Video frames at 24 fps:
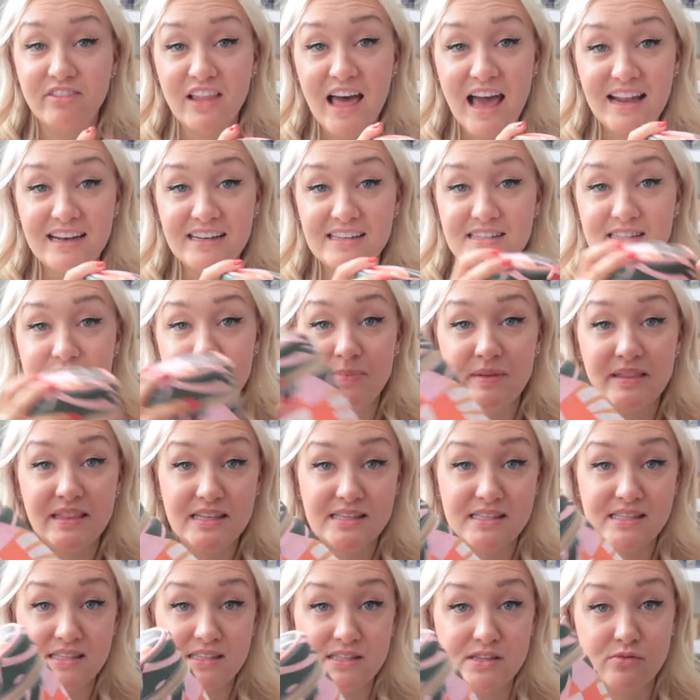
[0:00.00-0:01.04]
flattened, but
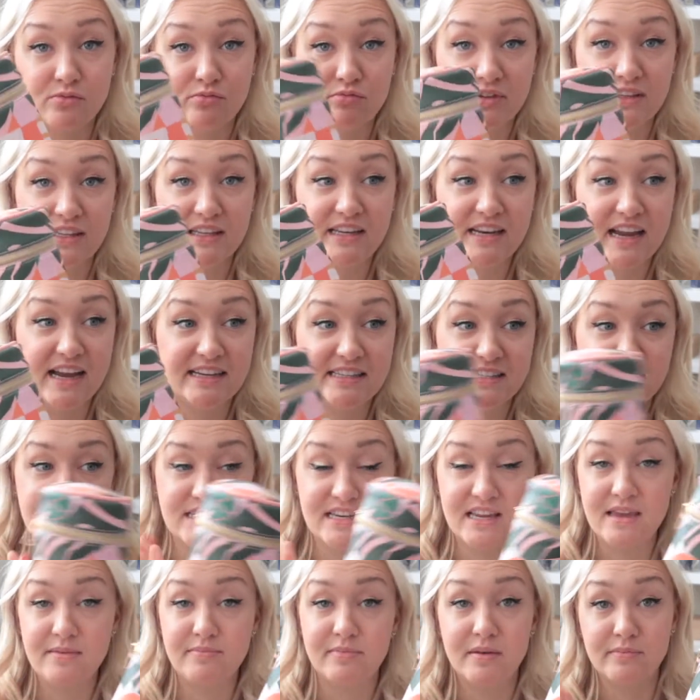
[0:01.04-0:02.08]
this is really nice to
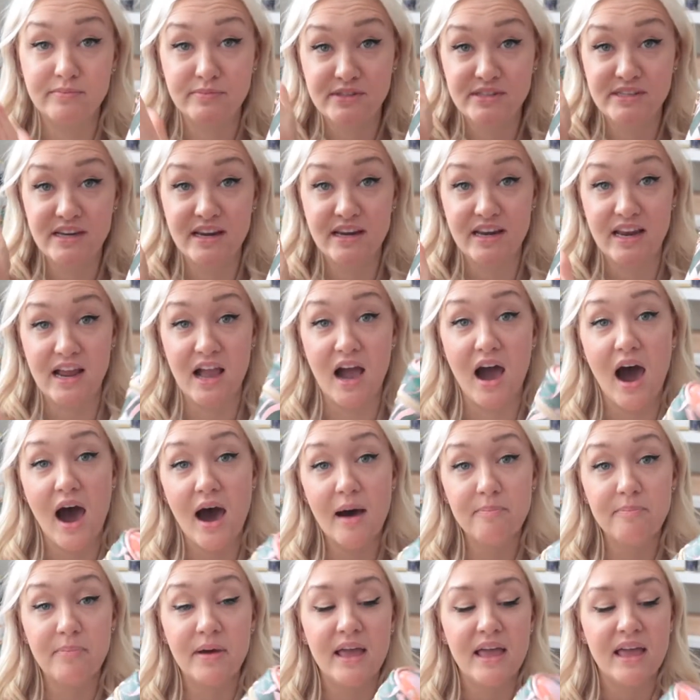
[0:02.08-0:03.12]
keep them standing
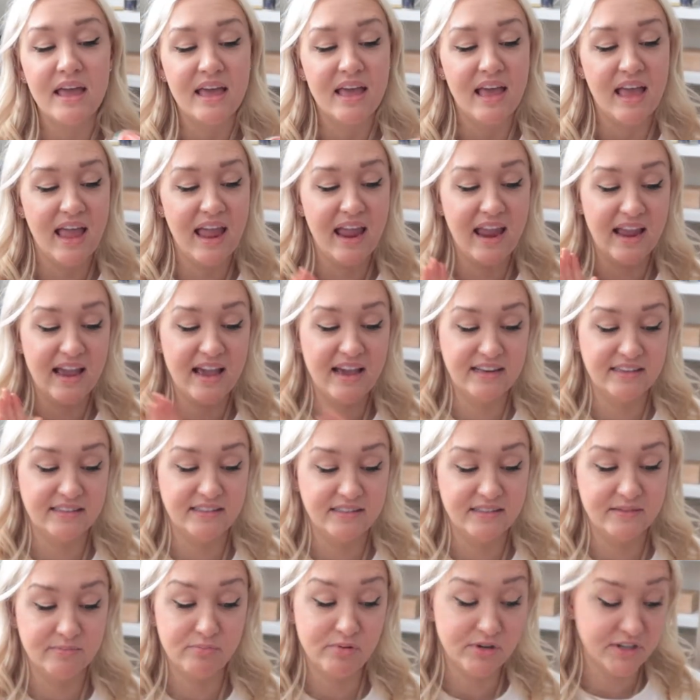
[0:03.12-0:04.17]
up and
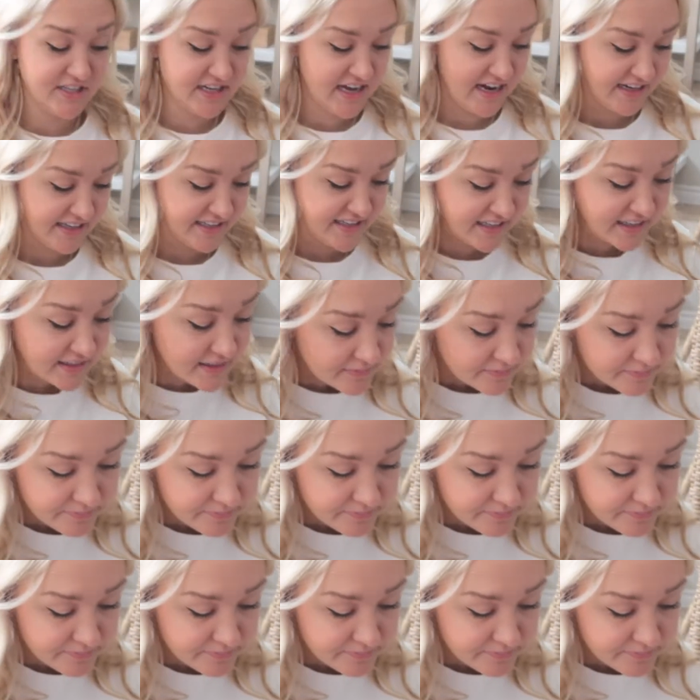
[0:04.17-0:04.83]
protected.